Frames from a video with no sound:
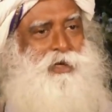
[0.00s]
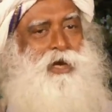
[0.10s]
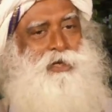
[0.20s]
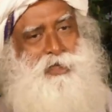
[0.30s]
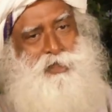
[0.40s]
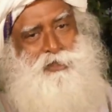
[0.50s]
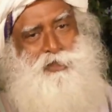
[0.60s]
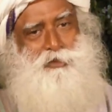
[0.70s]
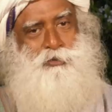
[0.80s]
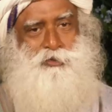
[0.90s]
and
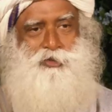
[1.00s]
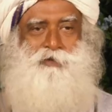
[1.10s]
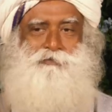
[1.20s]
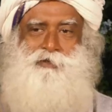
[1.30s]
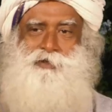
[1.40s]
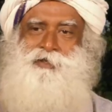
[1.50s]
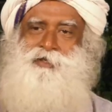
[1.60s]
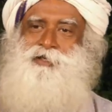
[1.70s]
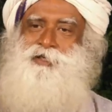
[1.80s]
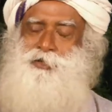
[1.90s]
continue to suffer.
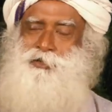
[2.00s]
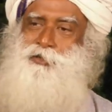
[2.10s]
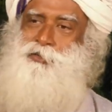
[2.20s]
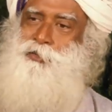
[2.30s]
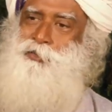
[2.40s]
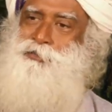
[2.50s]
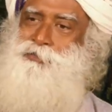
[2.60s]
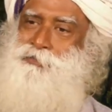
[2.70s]
Yes or no?